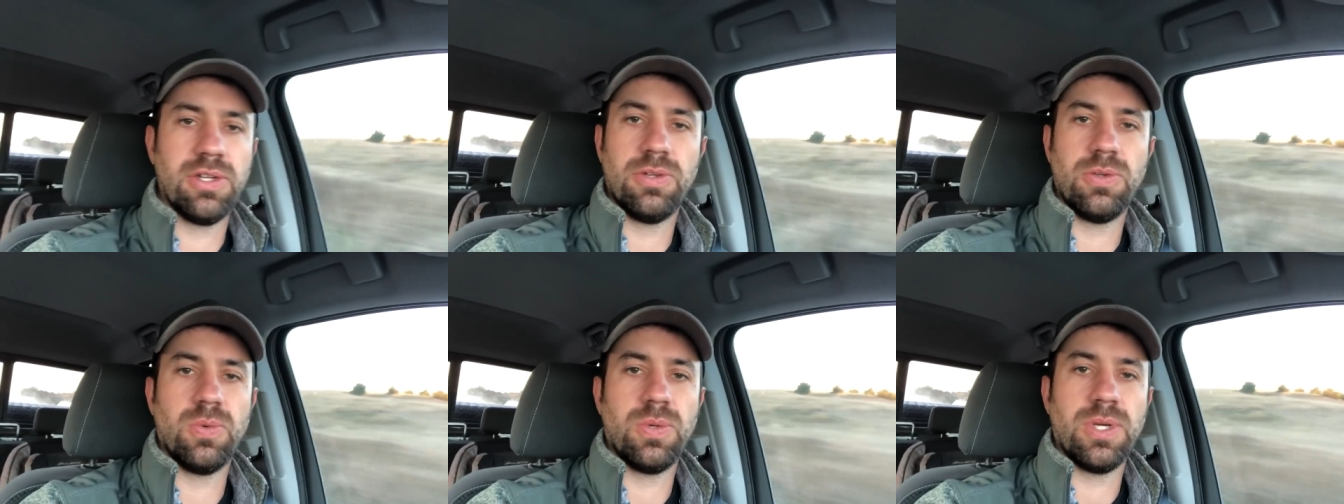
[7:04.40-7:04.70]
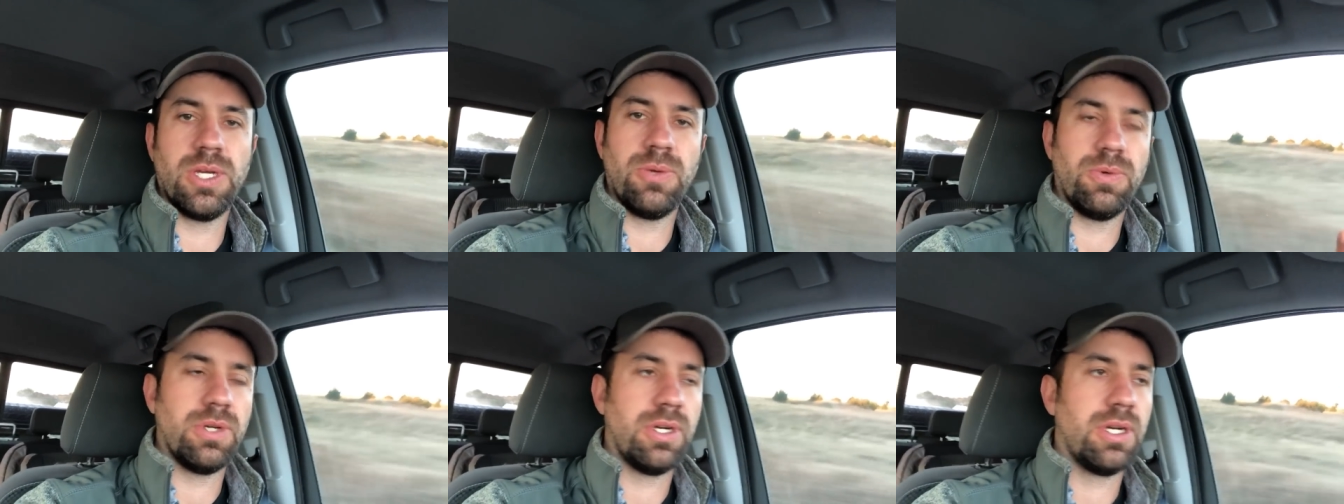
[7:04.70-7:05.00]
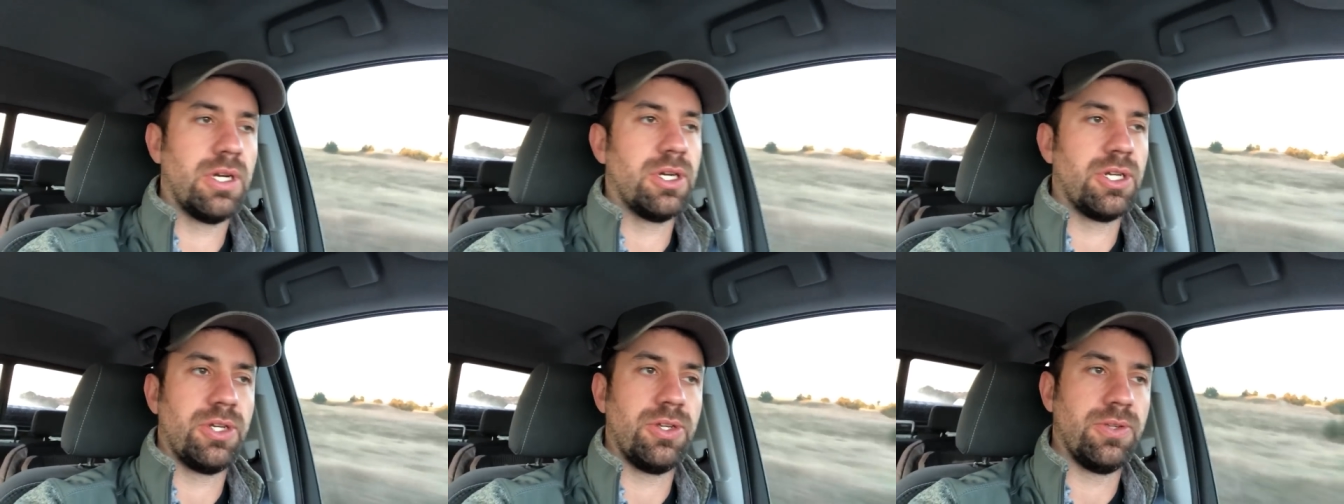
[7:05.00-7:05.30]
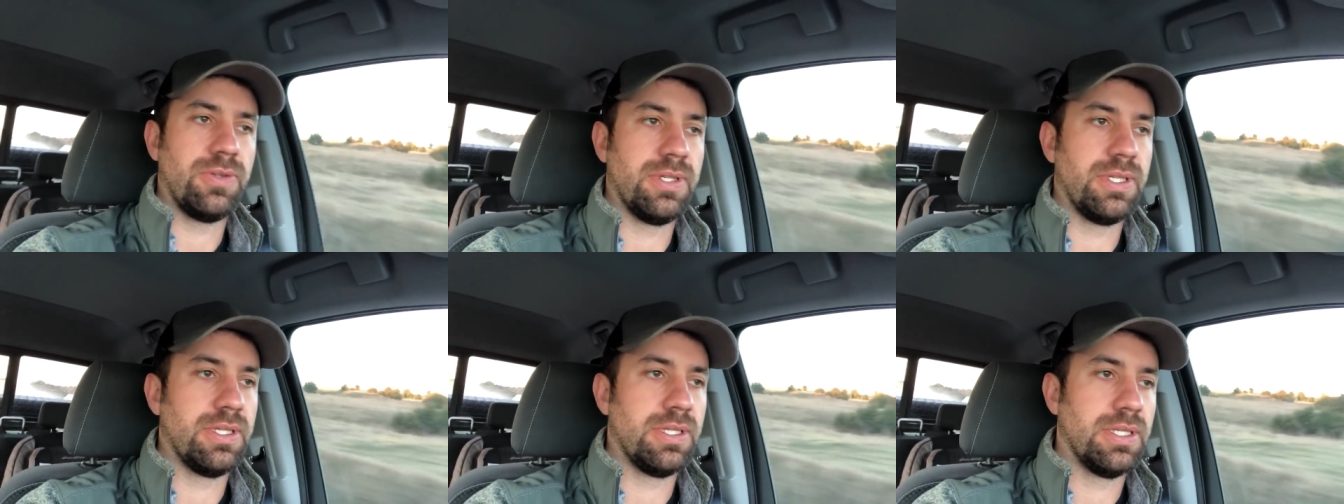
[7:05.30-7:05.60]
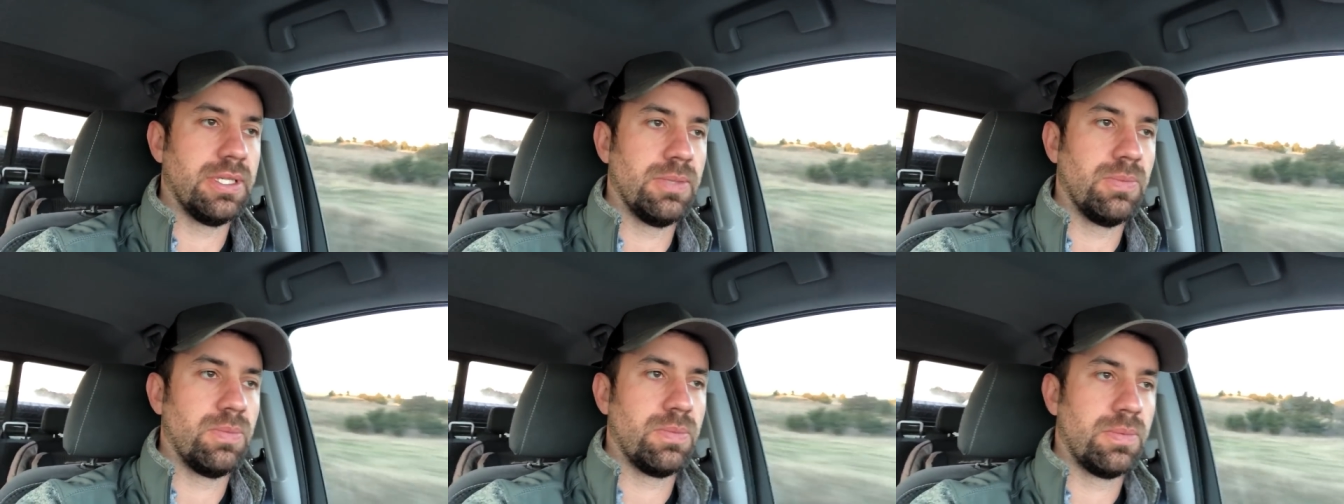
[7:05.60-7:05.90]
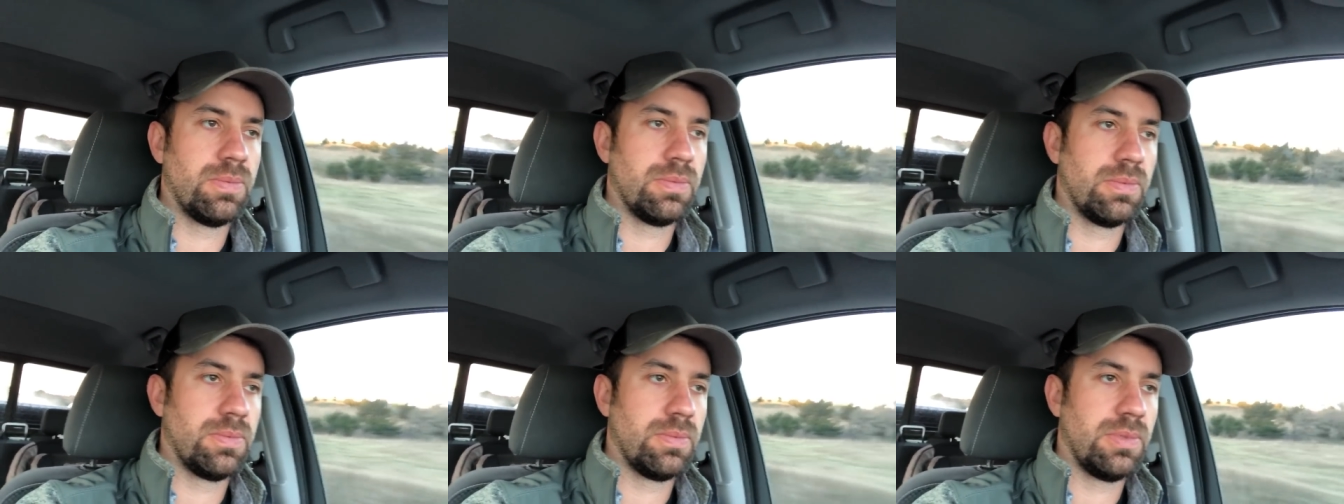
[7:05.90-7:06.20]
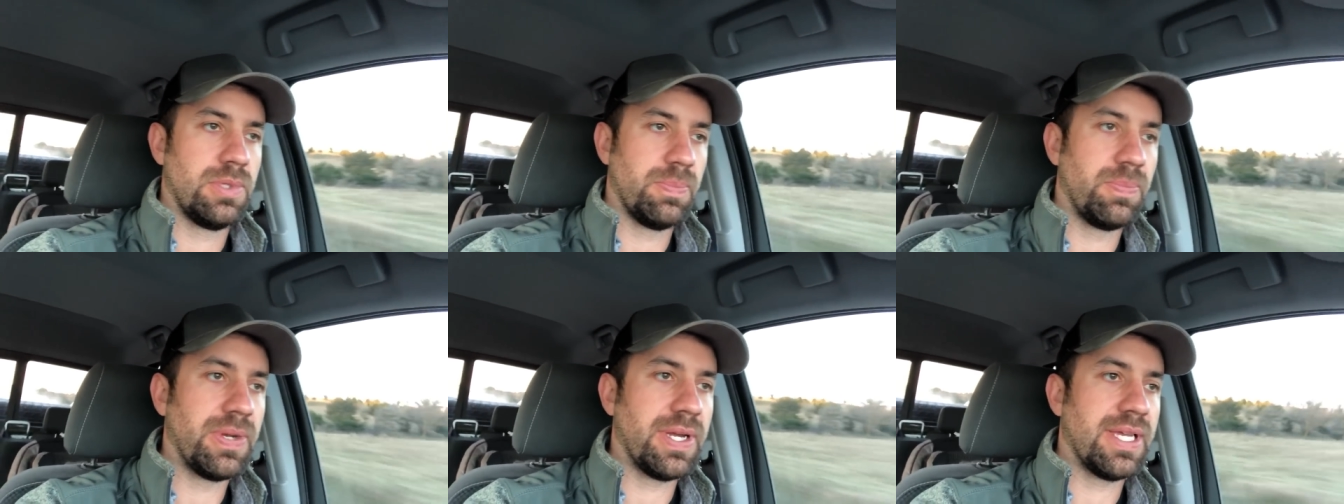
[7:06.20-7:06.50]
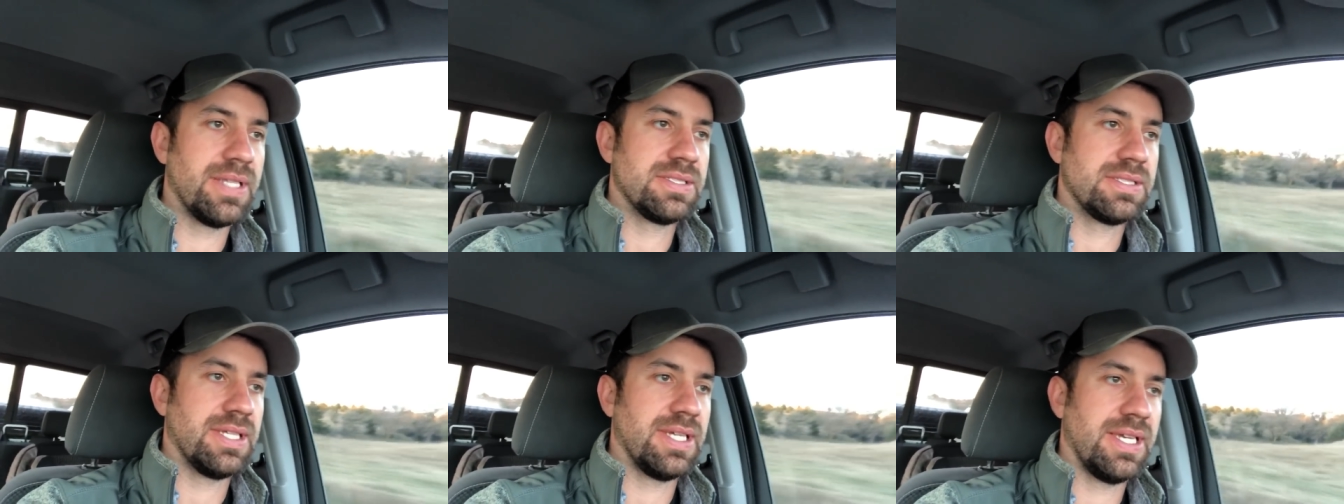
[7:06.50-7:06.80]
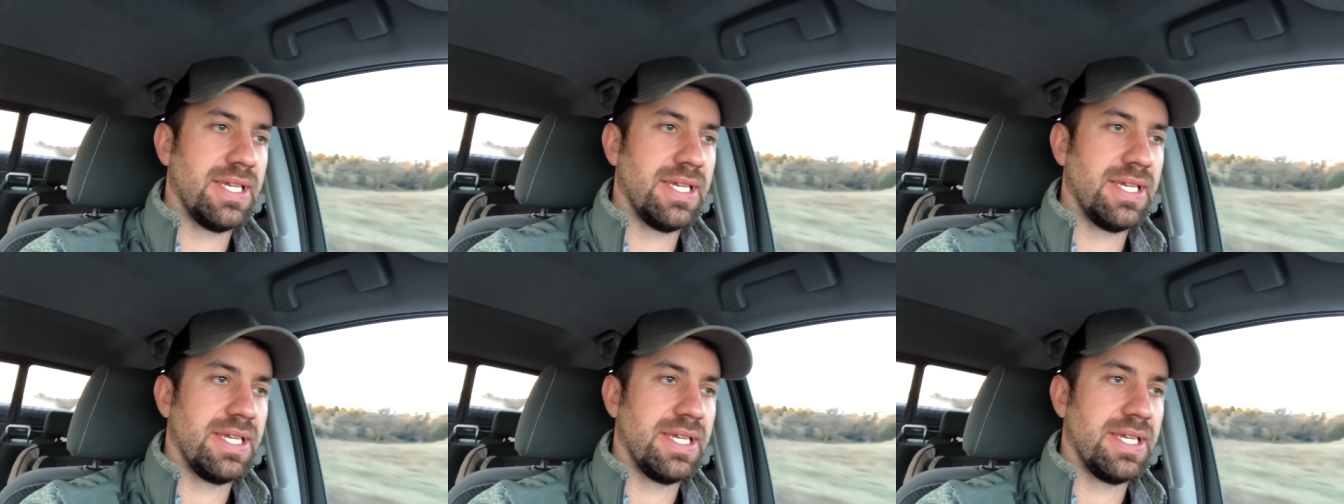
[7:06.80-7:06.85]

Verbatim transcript: Why we're arguing. Nebraska